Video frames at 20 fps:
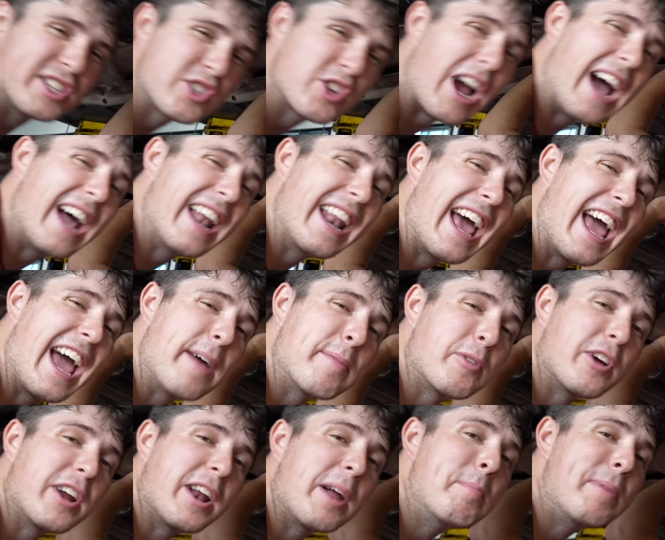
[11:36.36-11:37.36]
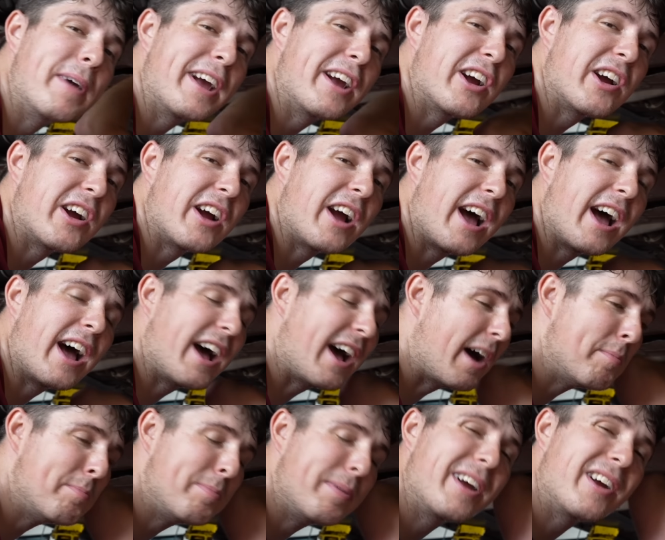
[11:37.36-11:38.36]
trying to hammer in a bigger, uh,
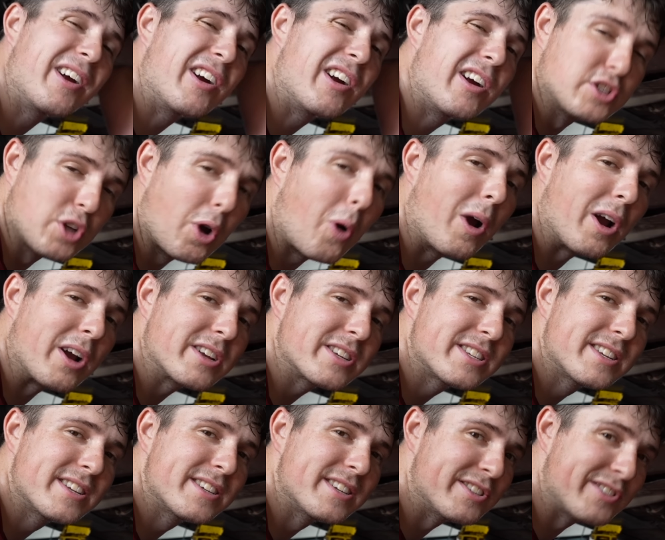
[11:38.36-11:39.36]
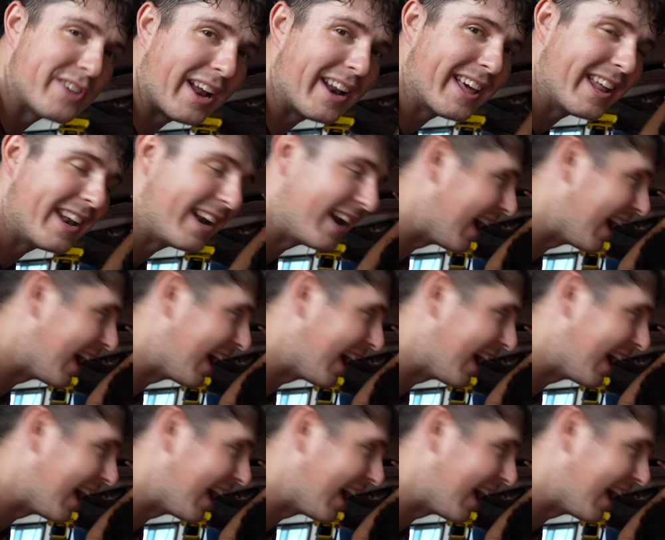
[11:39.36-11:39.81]
a bigger Torx to try to get it